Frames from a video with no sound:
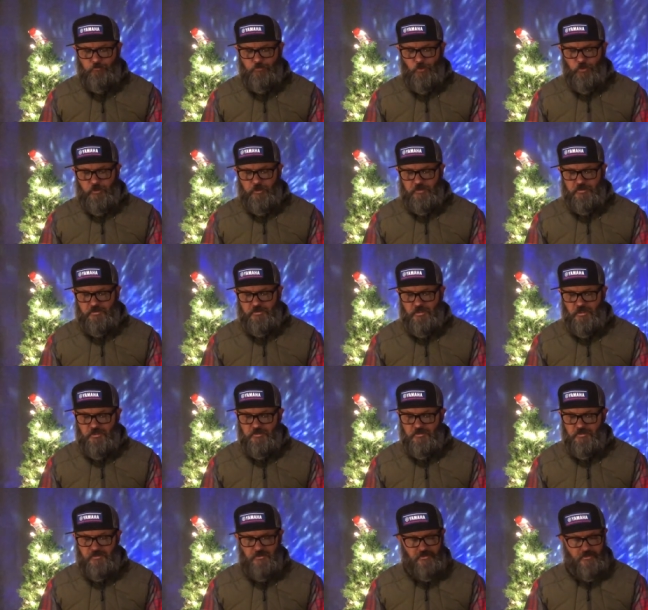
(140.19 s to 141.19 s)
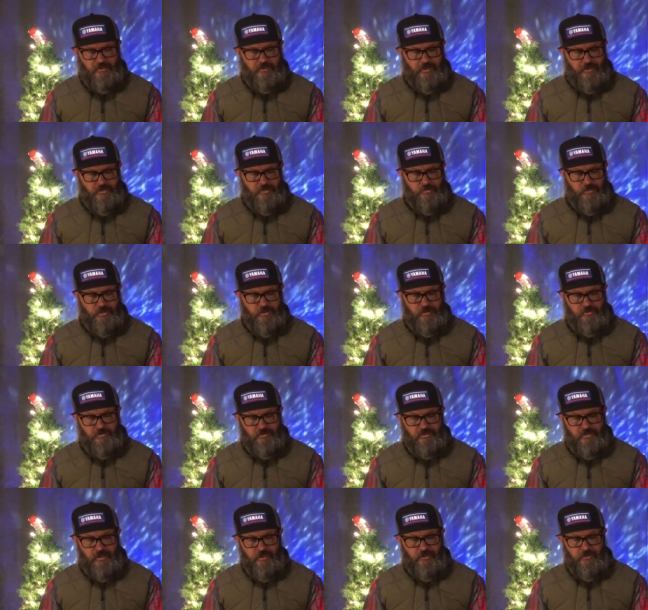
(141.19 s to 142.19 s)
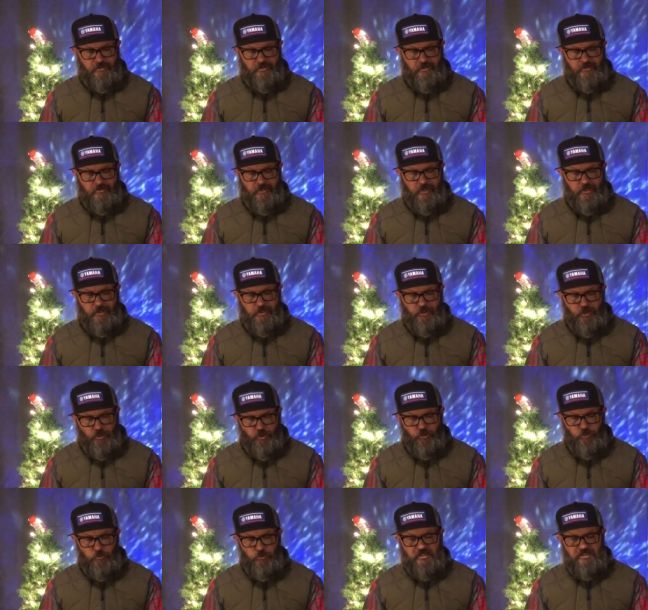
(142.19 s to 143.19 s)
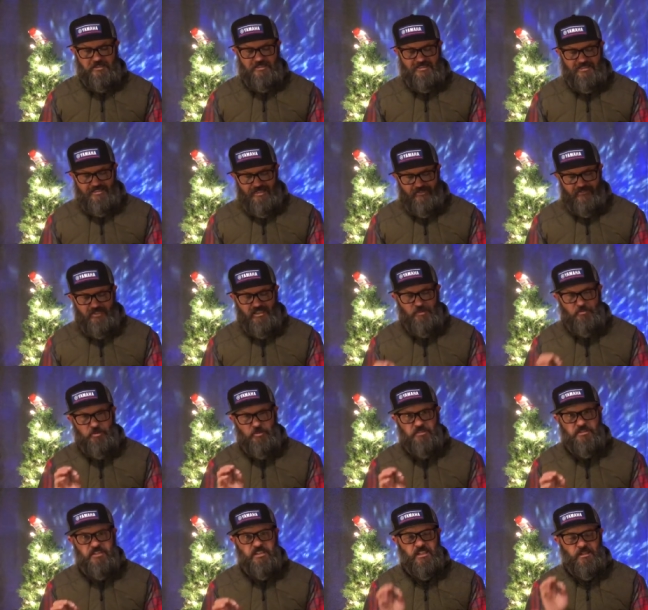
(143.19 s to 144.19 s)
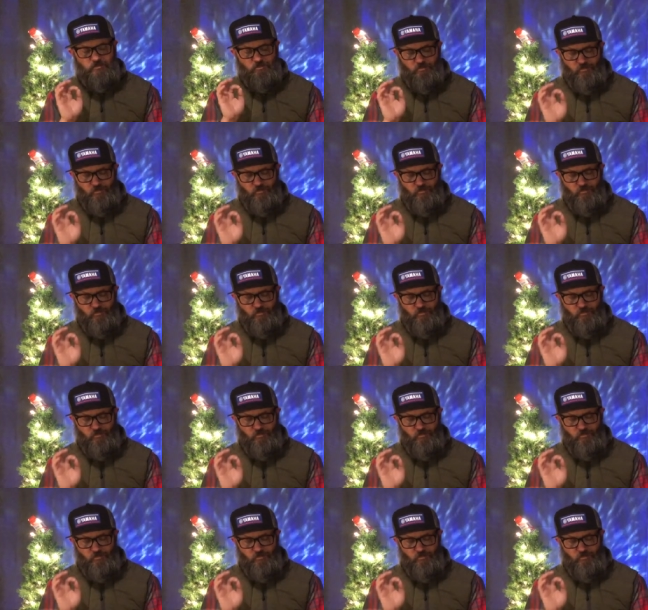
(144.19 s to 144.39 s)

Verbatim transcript: Boris Johnson's announcement on Saturday that a new 70%